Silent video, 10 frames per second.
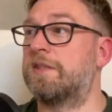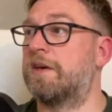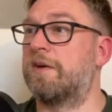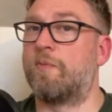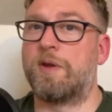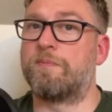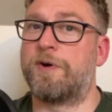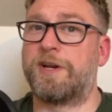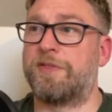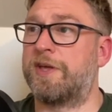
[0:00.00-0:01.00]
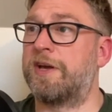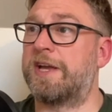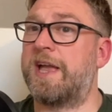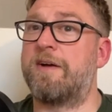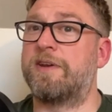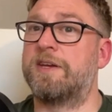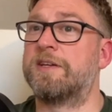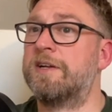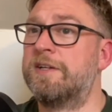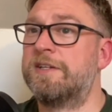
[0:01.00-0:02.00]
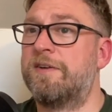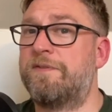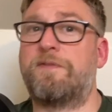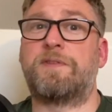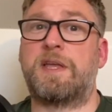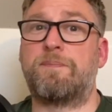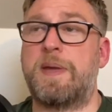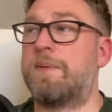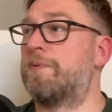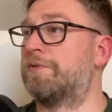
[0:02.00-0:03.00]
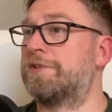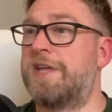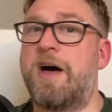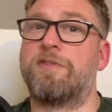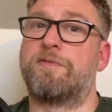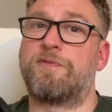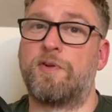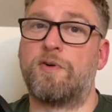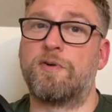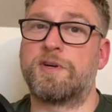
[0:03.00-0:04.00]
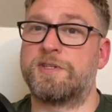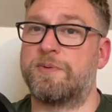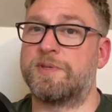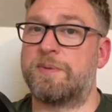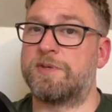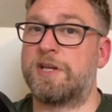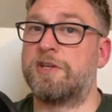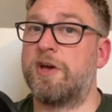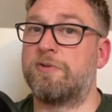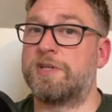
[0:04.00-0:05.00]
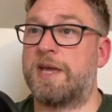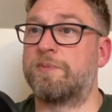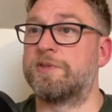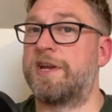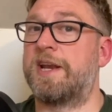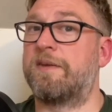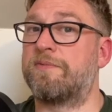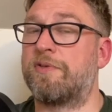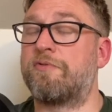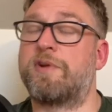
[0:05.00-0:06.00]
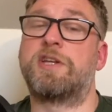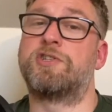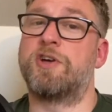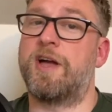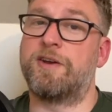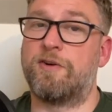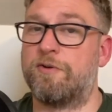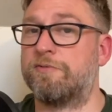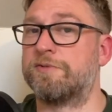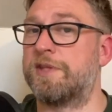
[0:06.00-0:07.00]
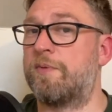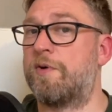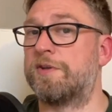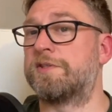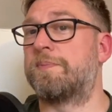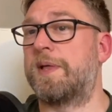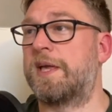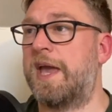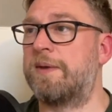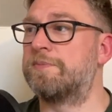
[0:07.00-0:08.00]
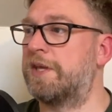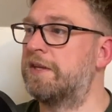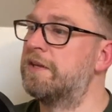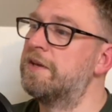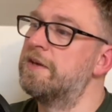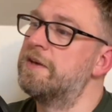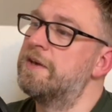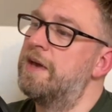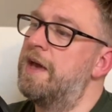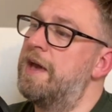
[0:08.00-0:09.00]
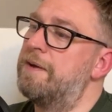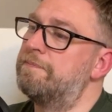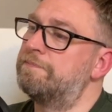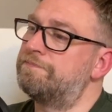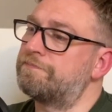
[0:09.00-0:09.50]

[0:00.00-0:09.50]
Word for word: that at one point I think I counted 50 people sat on the floor because there was absolutely no tables in any of the three giant halls there was to play games in. Um,